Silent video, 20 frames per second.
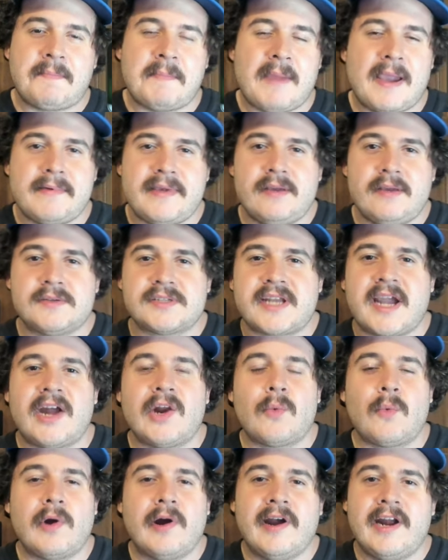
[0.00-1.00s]
Maybe he was kind
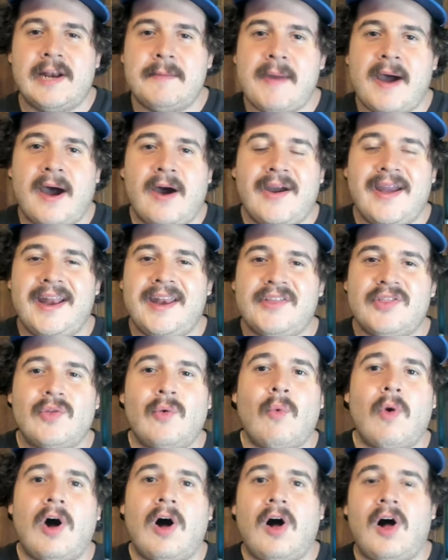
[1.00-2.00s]
of worried about hitting the
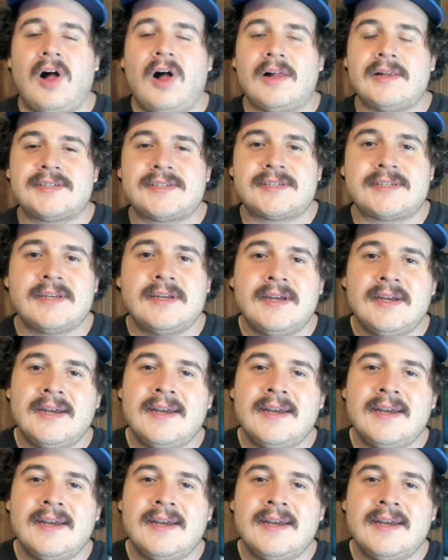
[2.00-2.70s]
walls,